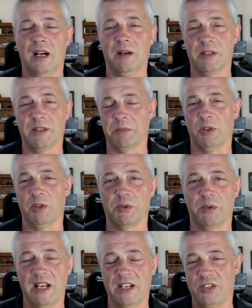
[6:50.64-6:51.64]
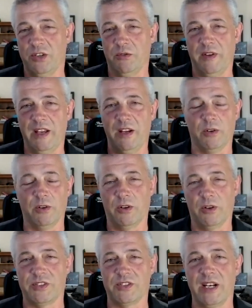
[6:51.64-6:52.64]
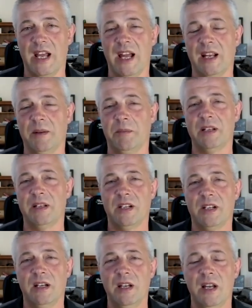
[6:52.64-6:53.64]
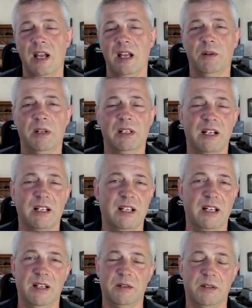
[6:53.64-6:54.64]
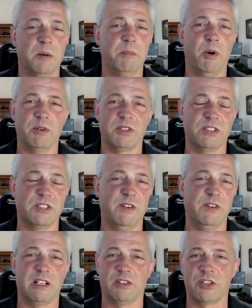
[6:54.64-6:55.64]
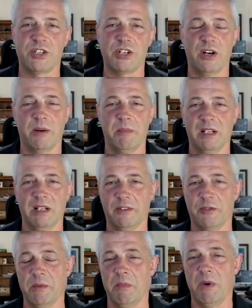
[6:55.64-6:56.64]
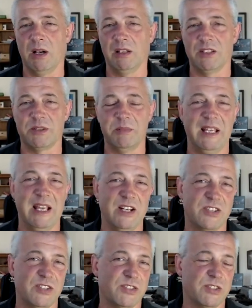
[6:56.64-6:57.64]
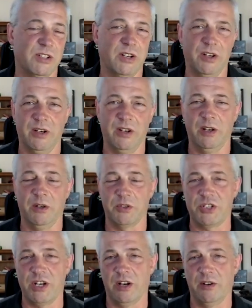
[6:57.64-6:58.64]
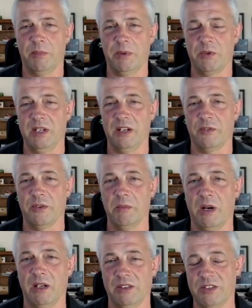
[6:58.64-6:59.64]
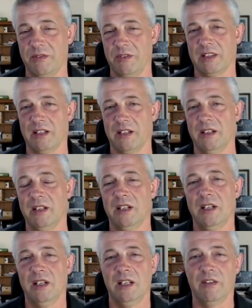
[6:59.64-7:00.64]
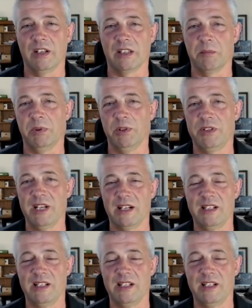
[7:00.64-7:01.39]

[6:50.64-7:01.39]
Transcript: as opposed to an SUV or a sedan. But, a lot of the components in this vehicle are shared among different models. I mean, the engines are, shared between different models. You've got the Blue Tech